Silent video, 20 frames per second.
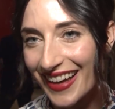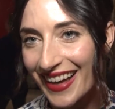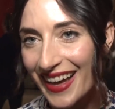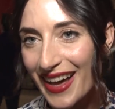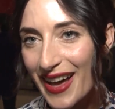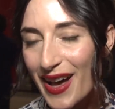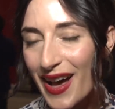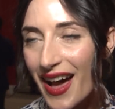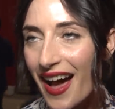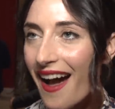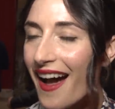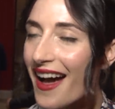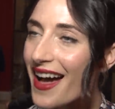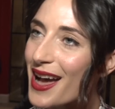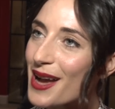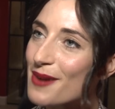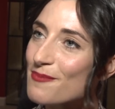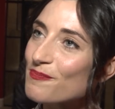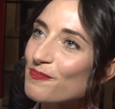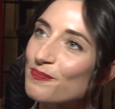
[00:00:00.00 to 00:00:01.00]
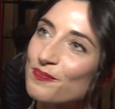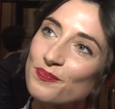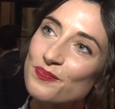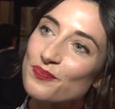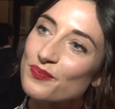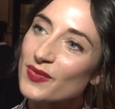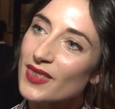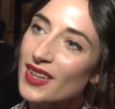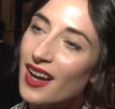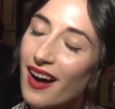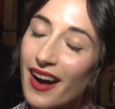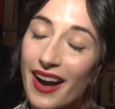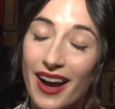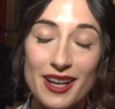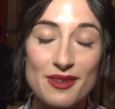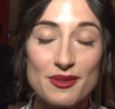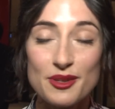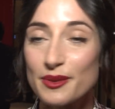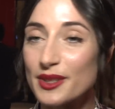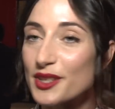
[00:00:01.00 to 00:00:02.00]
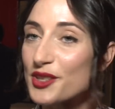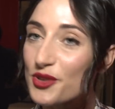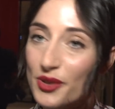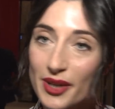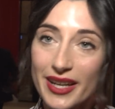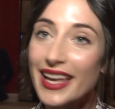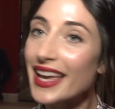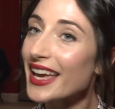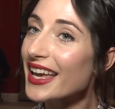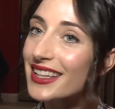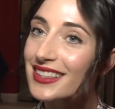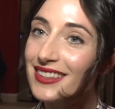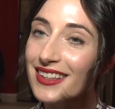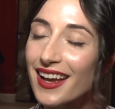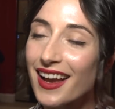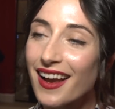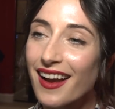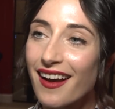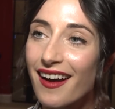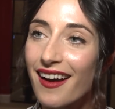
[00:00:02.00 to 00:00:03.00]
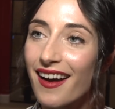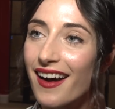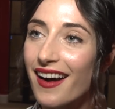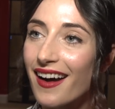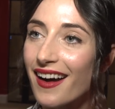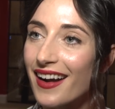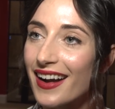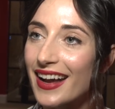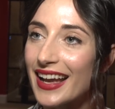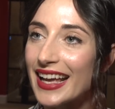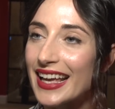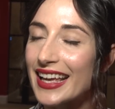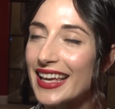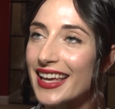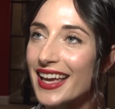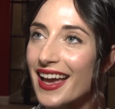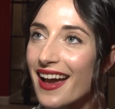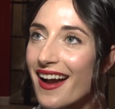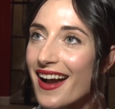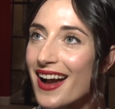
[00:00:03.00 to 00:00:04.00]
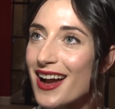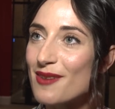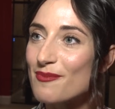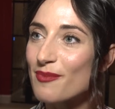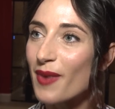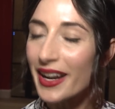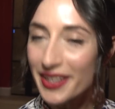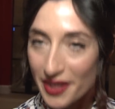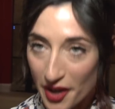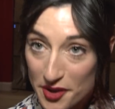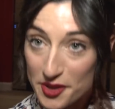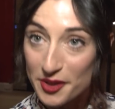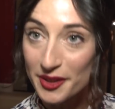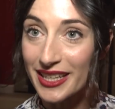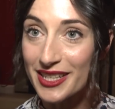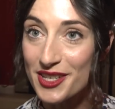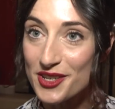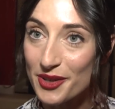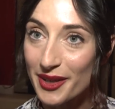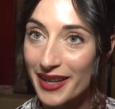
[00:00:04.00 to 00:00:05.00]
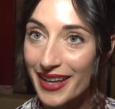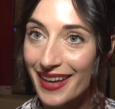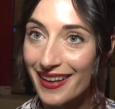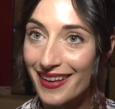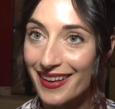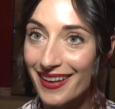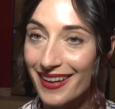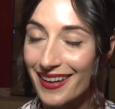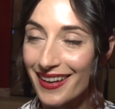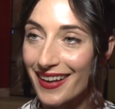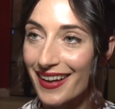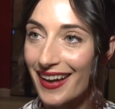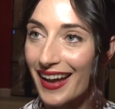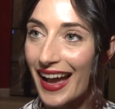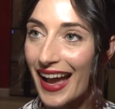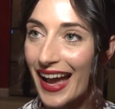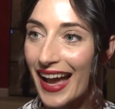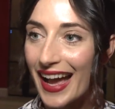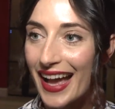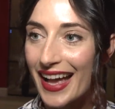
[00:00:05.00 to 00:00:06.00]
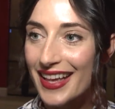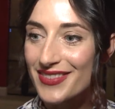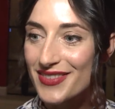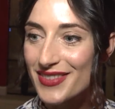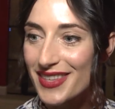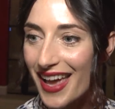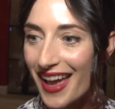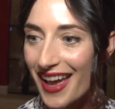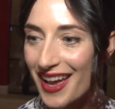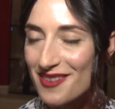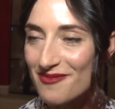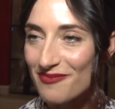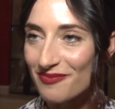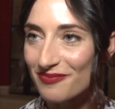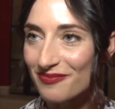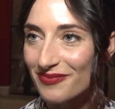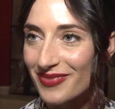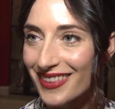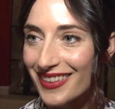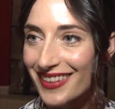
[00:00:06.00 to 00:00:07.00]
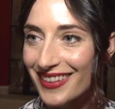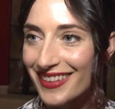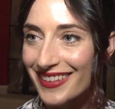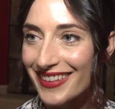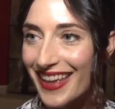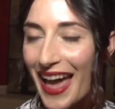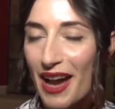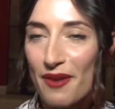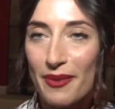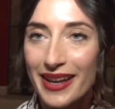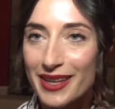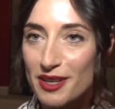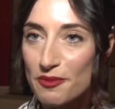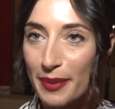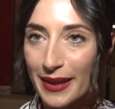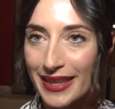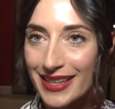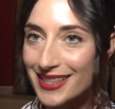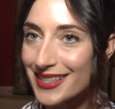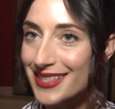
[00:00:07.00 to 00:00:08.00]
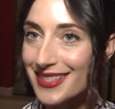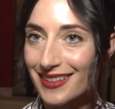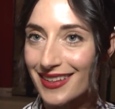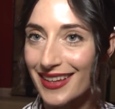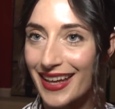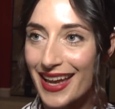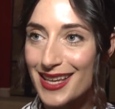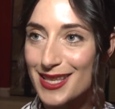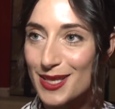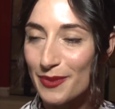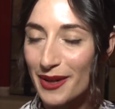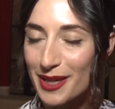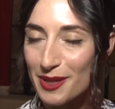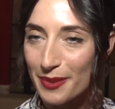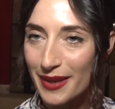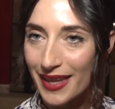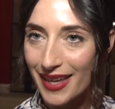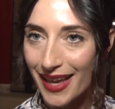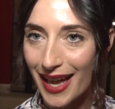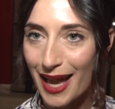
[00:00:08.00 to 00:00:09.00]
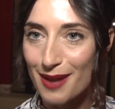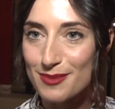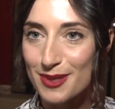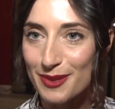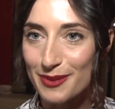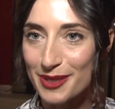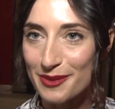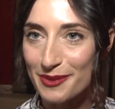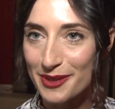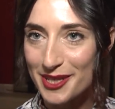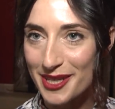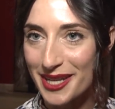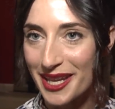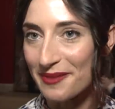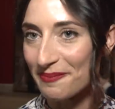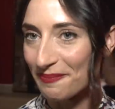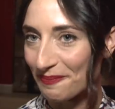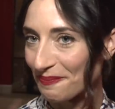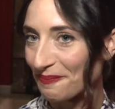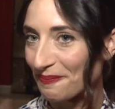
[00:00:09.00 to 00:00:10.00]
I hope you enjoy it. I know you'll enjoy it. And, yeah, wear your peaks, I guess. Wear your peak caps when you're watching it.